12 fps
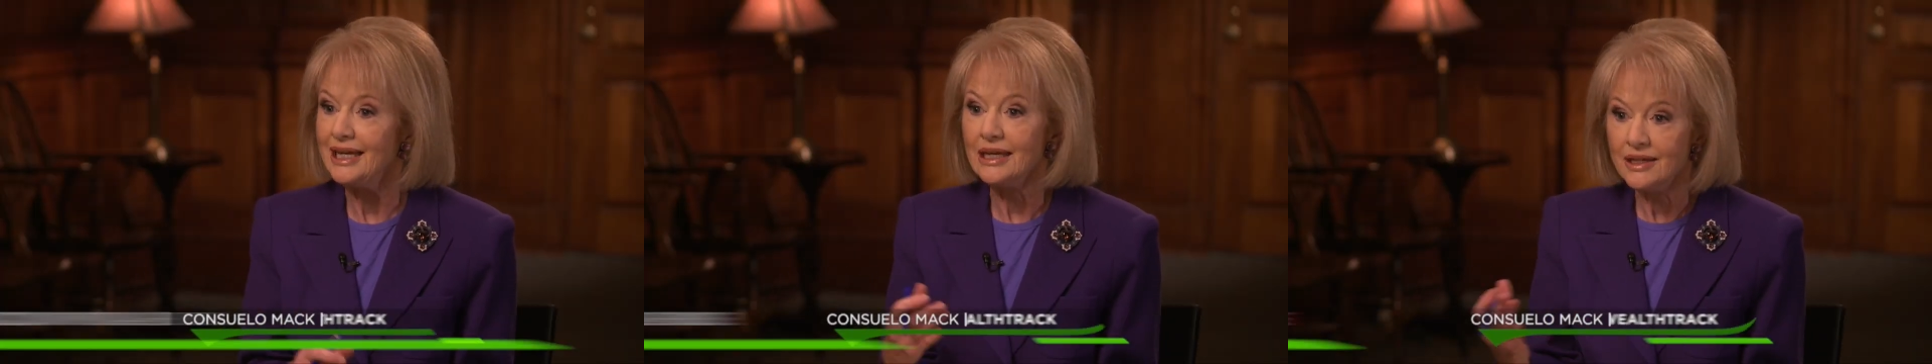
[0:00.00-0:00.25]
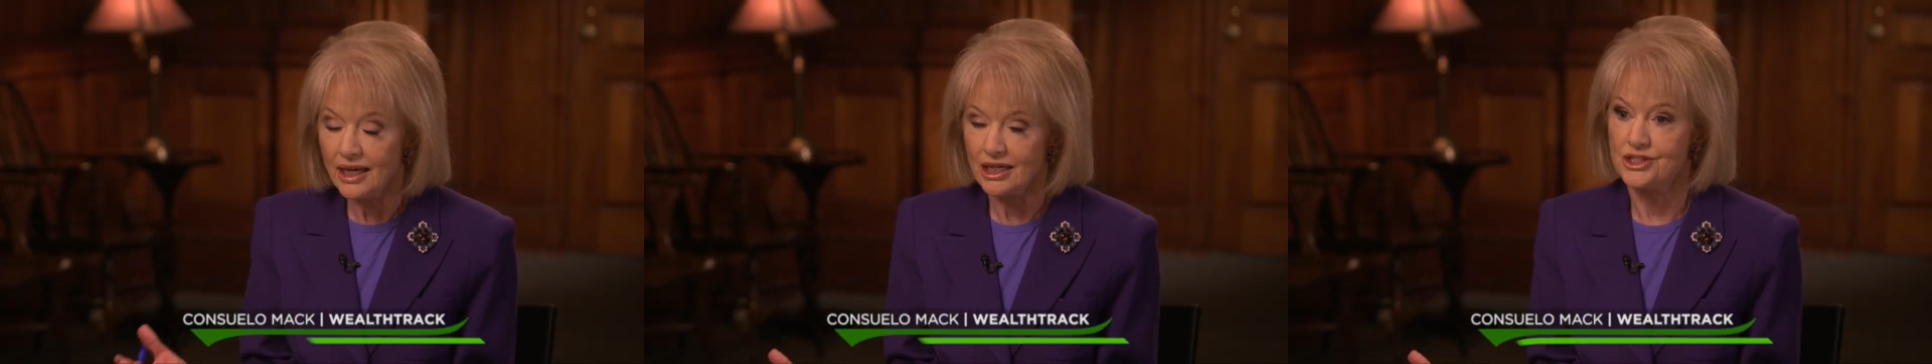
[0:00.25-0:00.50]
in
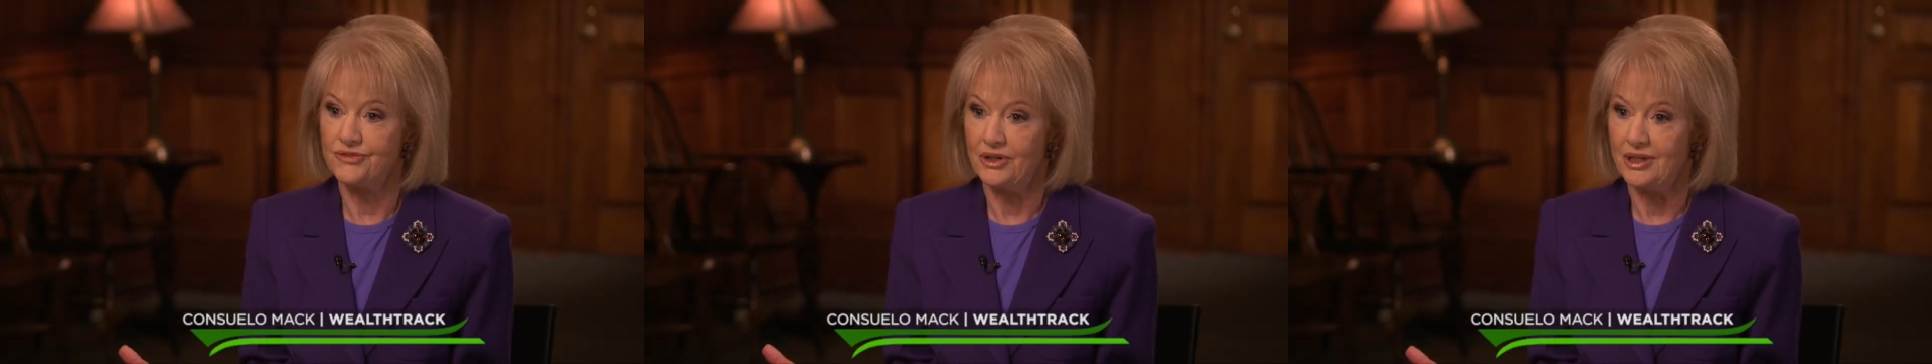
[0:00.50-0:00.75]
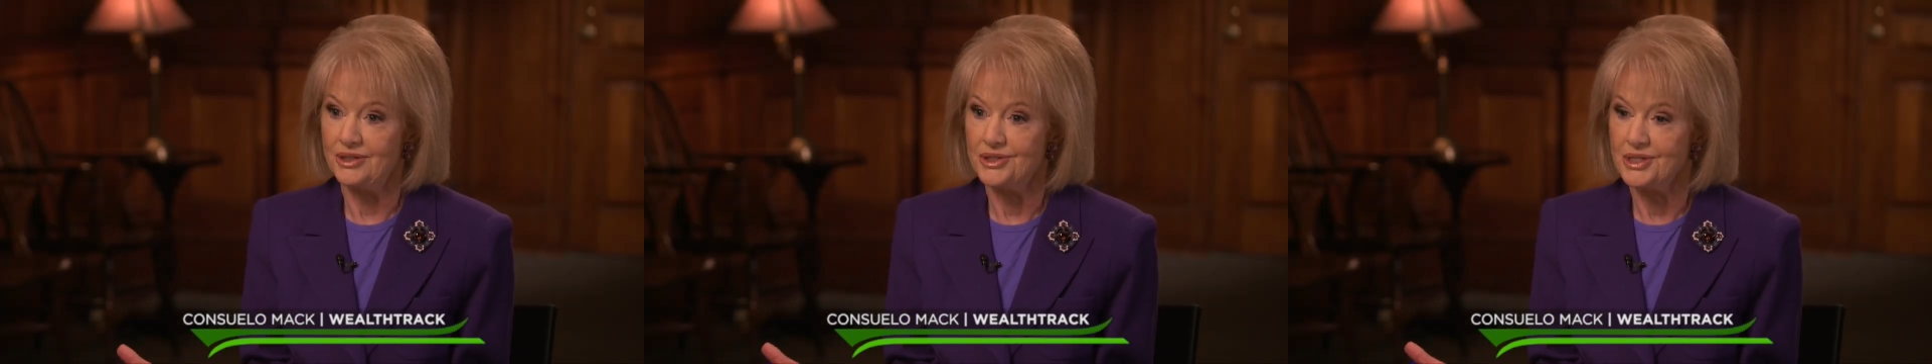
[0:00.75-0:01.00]
index
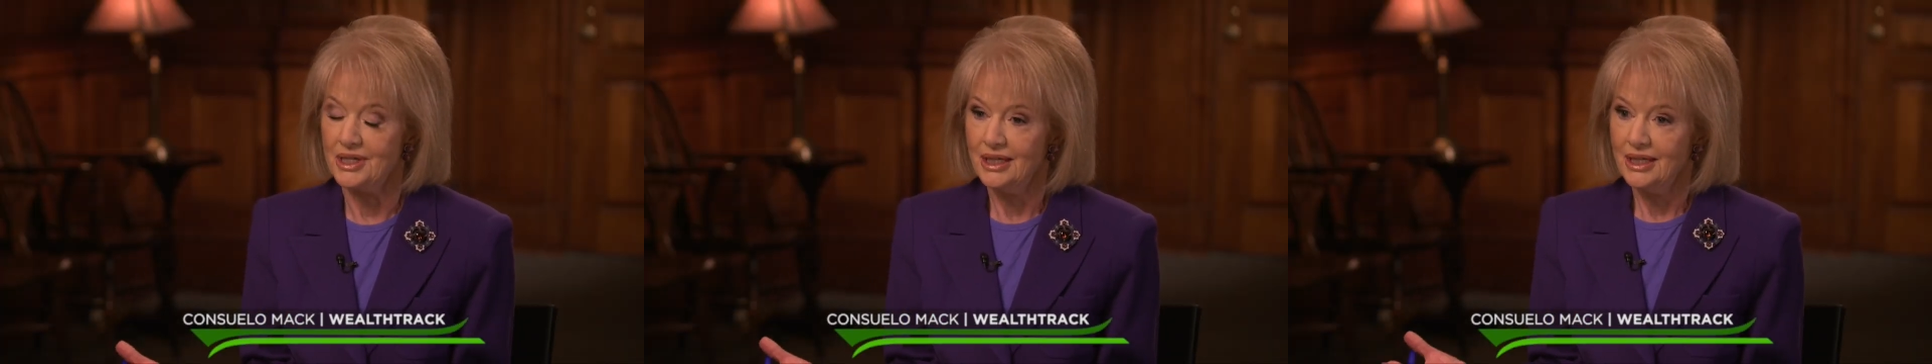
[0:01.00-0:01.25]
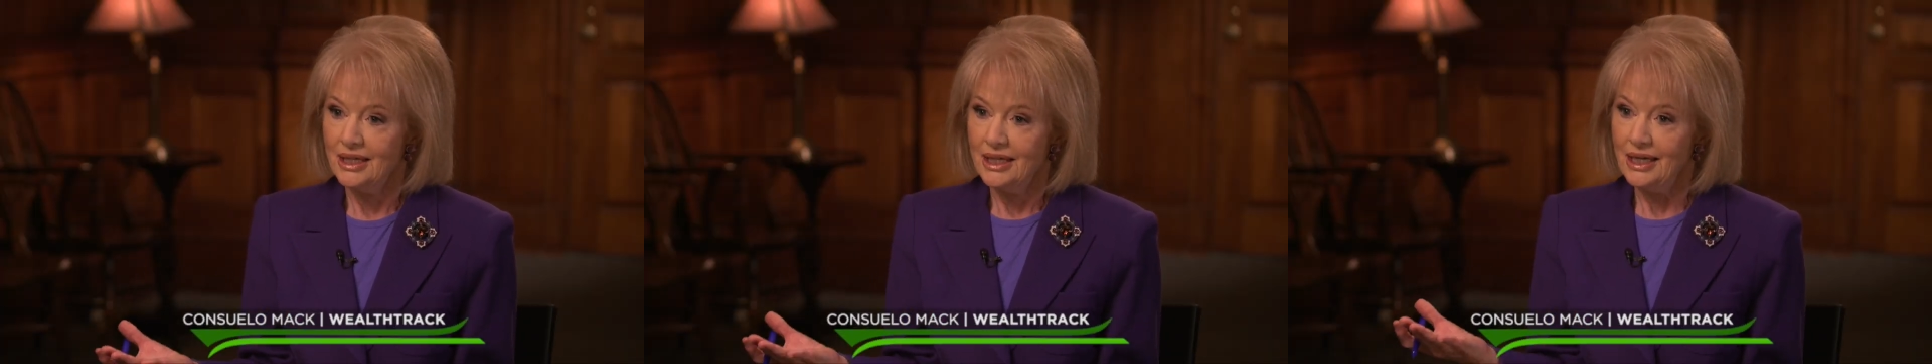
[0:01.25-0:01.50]
funds.
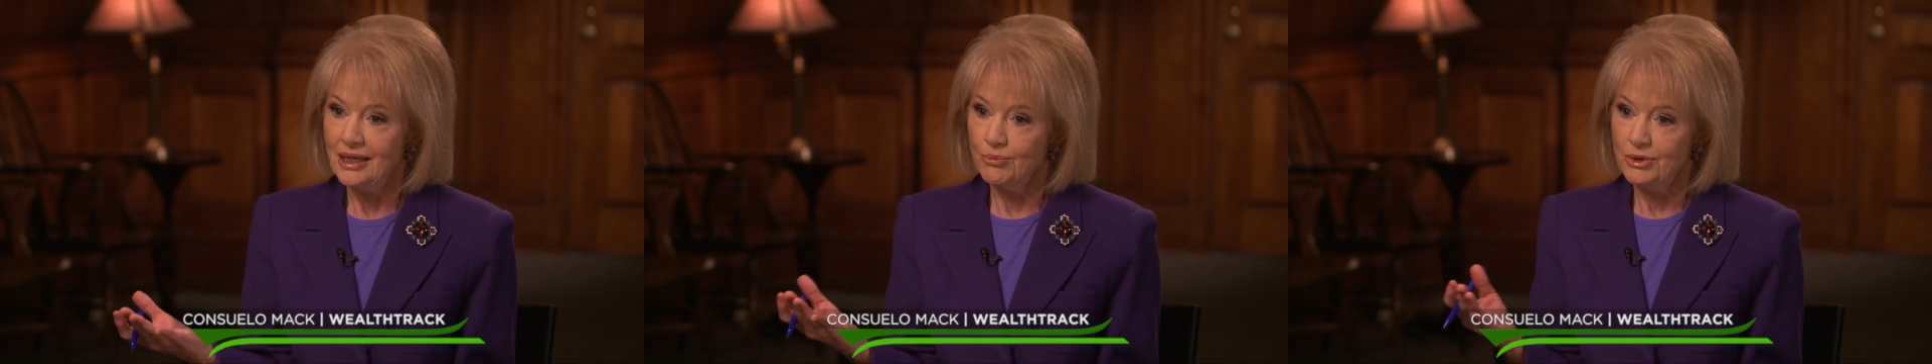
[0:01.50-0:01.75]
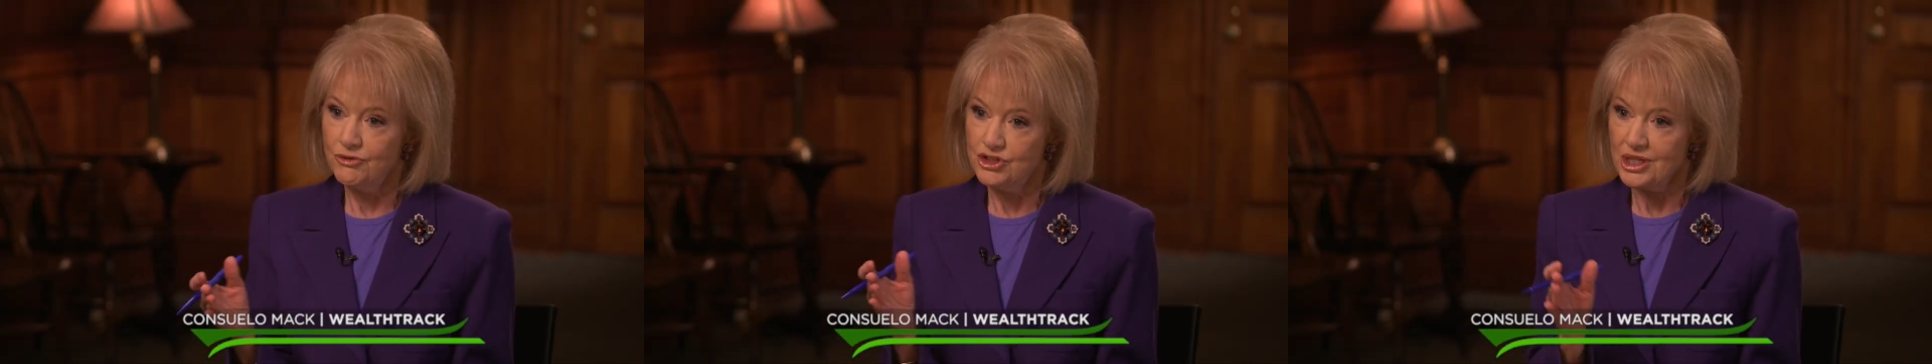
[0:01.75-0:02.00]
Mm-hmm. And
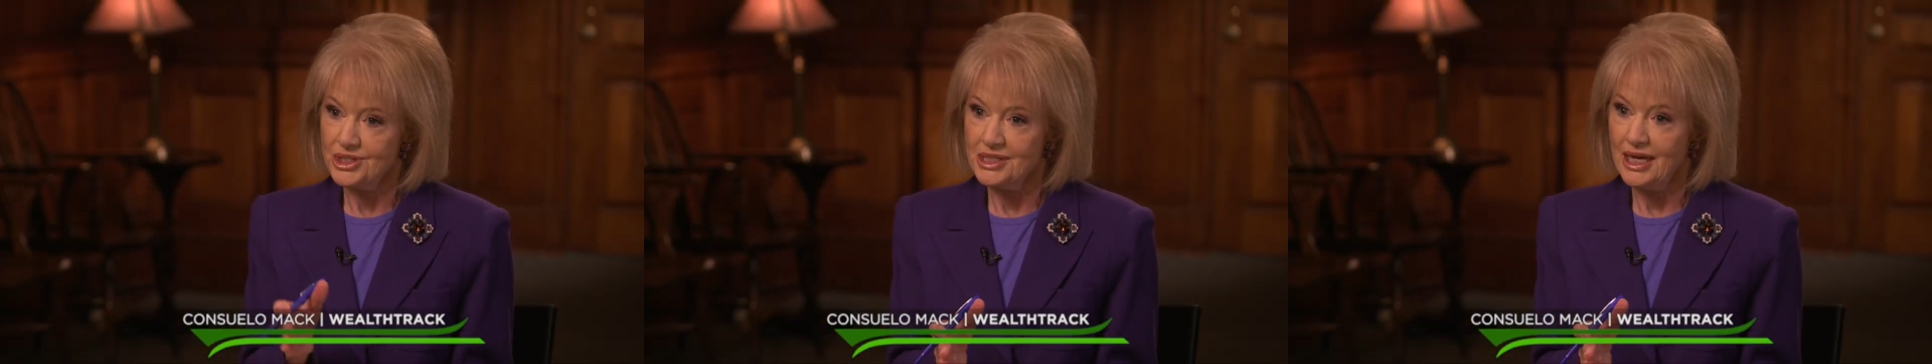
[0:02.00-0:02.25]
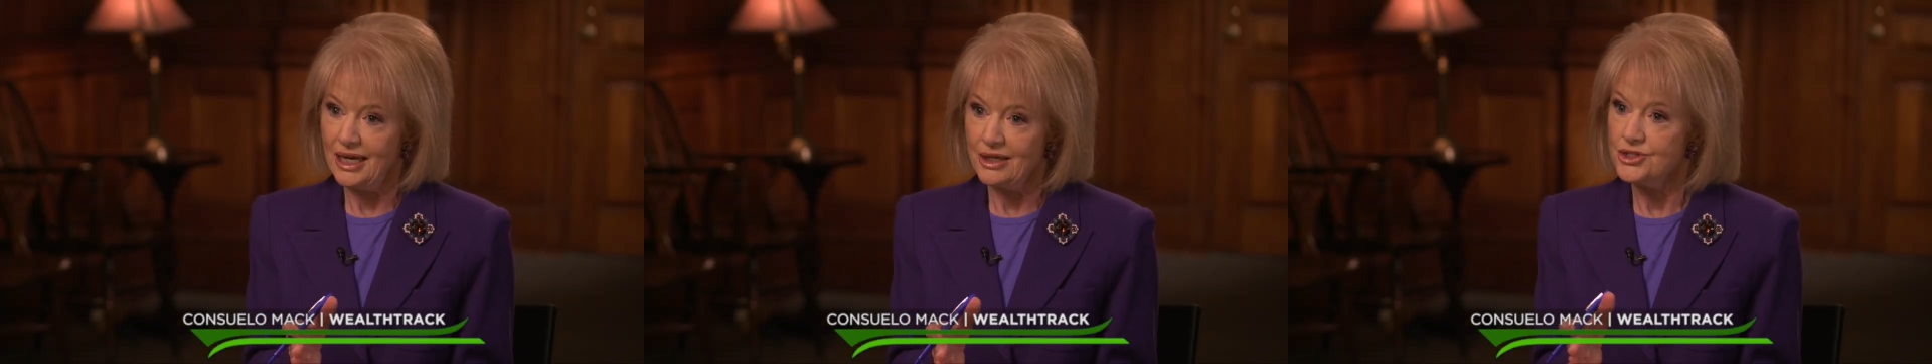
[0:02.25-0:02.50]
we've just
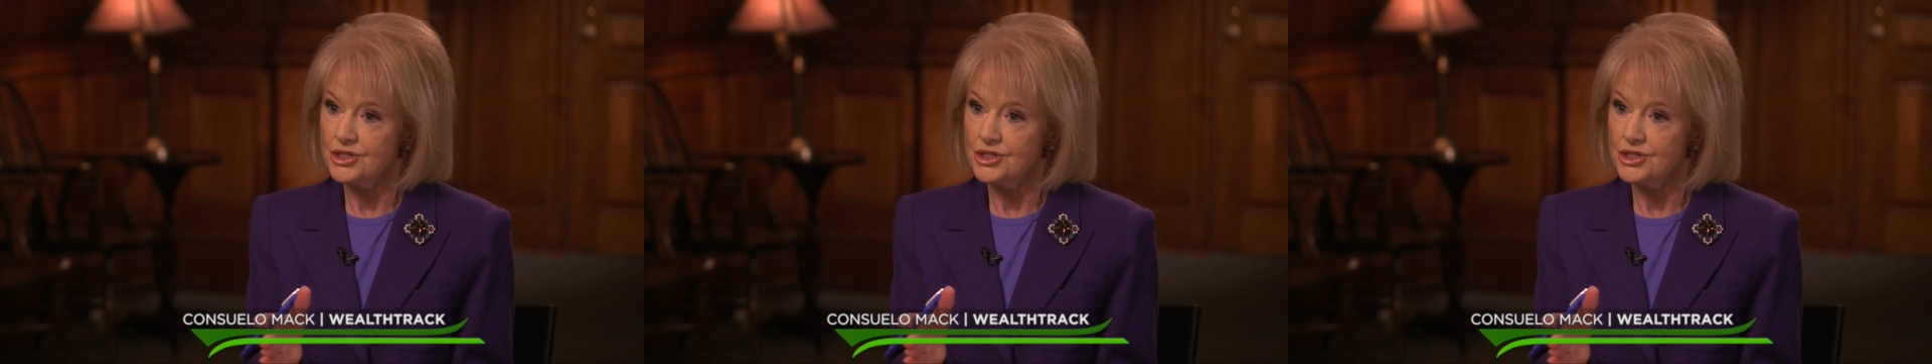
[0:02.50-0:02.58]
had a